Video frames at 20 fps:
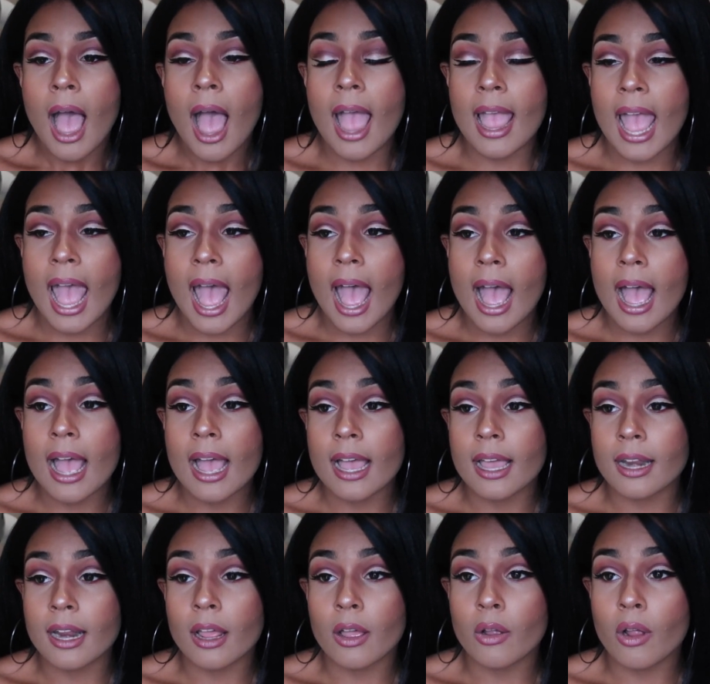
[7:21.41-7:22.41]
I
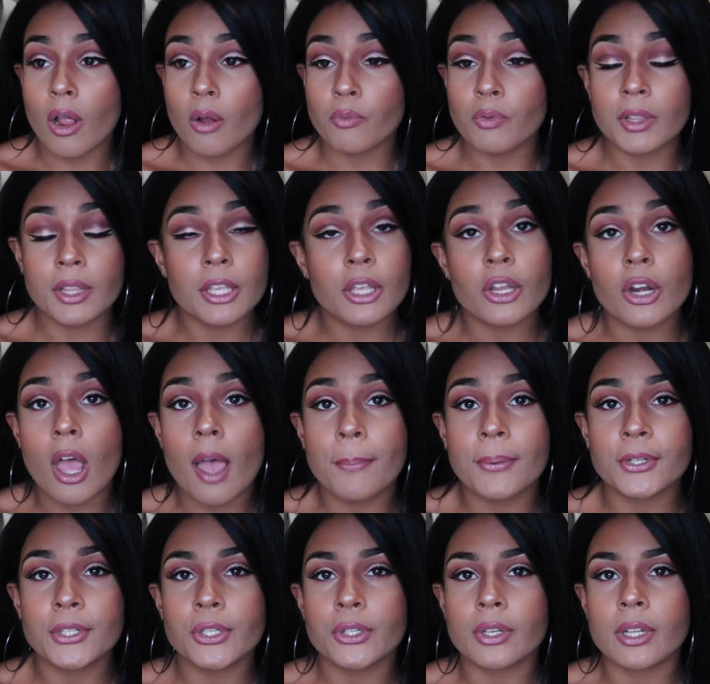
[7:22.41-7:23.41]
had a really good
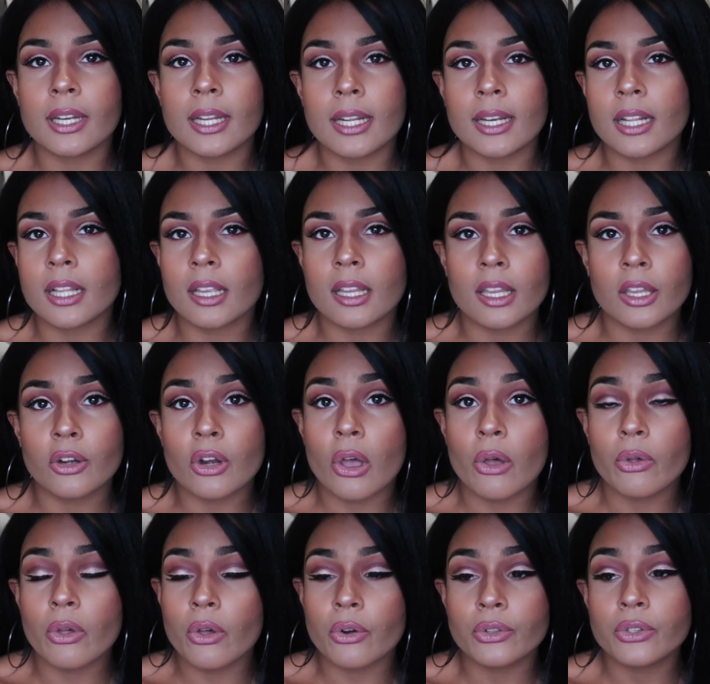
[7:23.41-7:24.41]
opportunity to, you
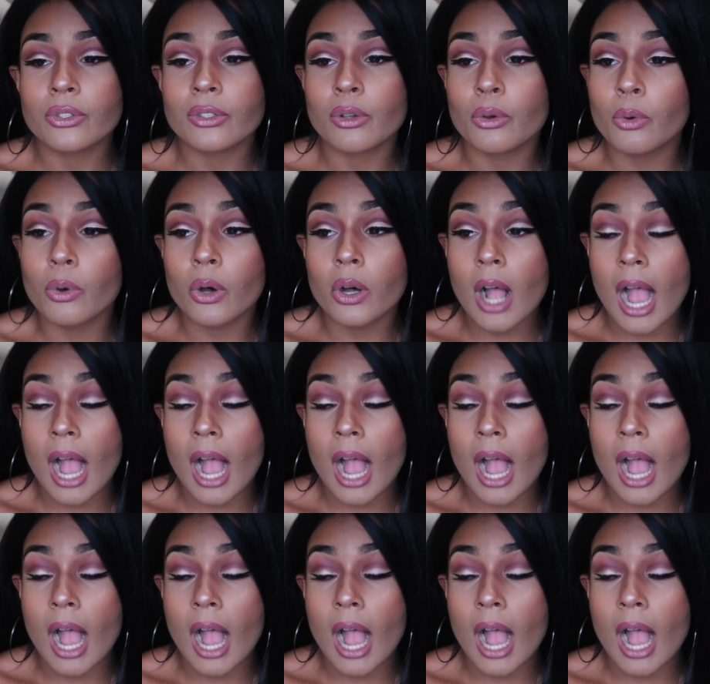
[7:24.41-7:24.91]
know, go to school.